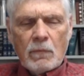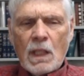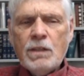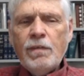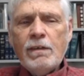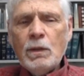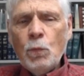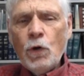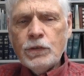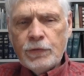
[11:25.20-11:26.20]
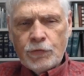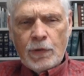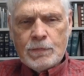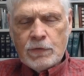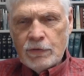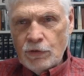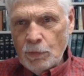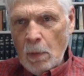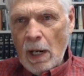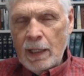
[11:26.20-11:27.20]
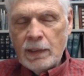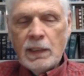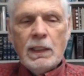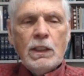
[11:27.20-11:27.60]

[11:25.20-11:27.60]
The very words of Scripture inspired.